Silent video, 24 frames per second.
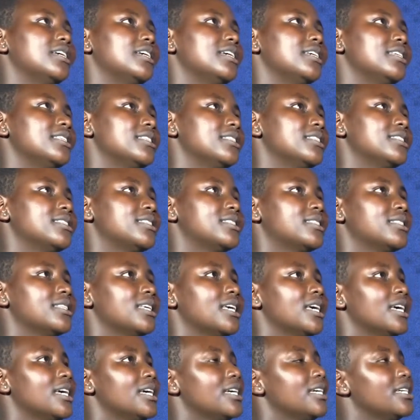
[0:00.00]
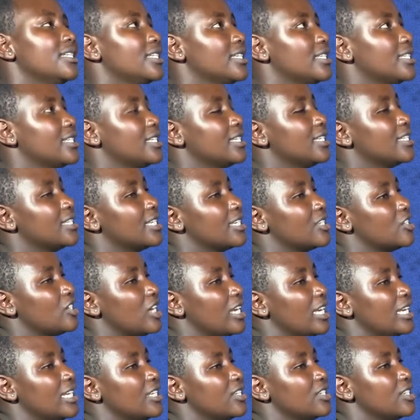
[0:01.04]
it's a
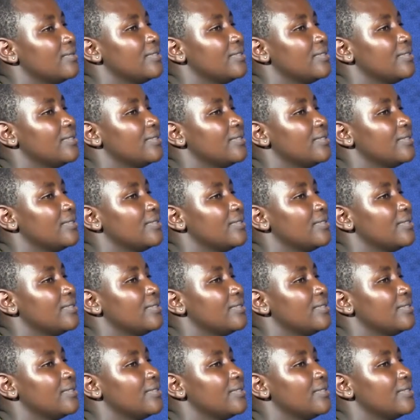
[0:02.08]
challenge